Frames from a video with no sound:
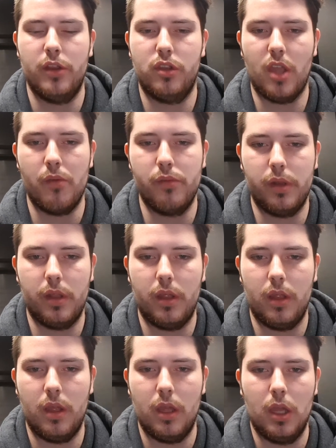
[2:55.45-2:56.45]

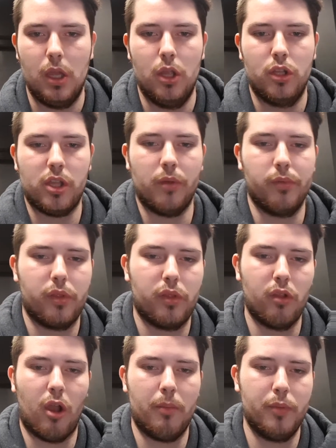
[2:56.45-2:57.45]
don't
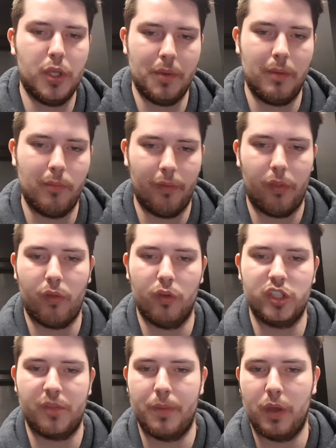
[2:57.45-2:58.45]
stop doing one
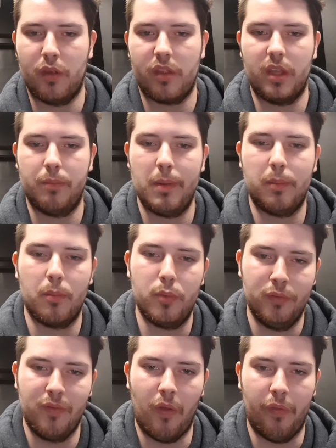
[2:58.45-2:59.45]
song just because other people
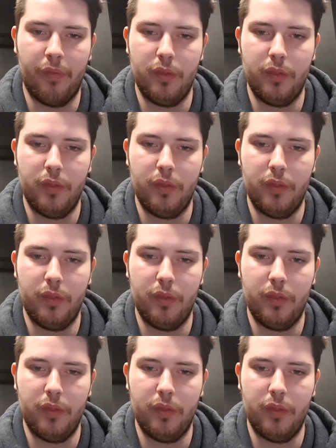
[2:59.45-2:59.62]
move on.